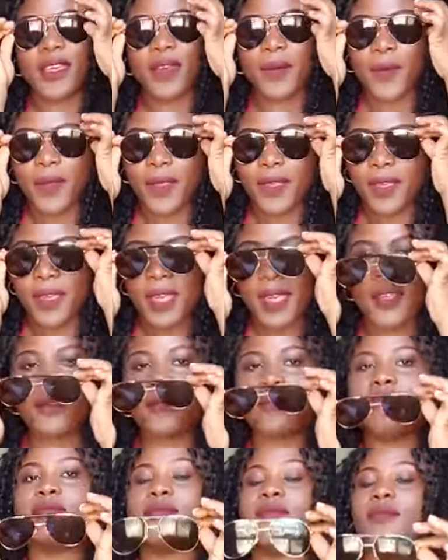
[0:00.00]
Okay,
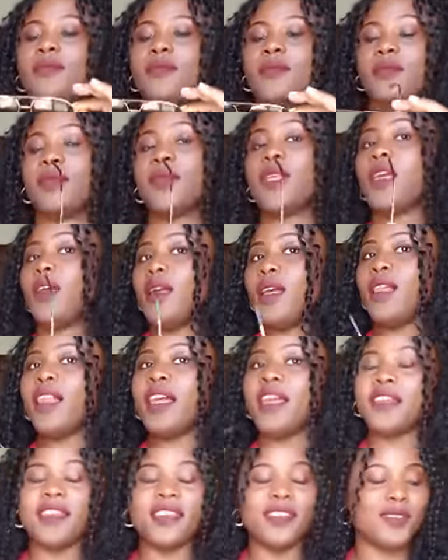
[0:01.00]
yeah, I
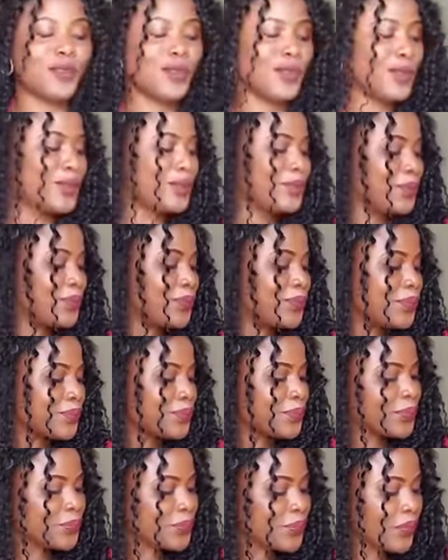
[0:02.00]
like it too.
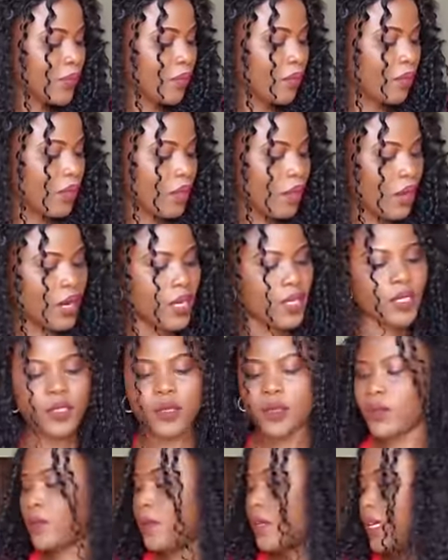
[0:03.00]
All right,
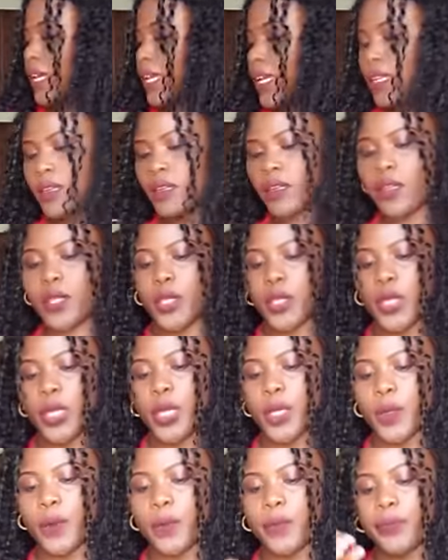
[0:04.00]
so in you
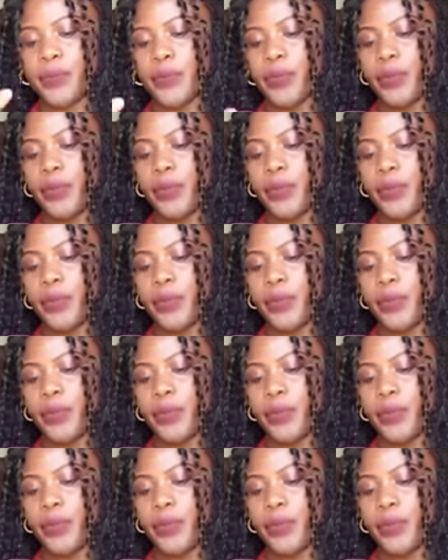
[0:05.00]
go.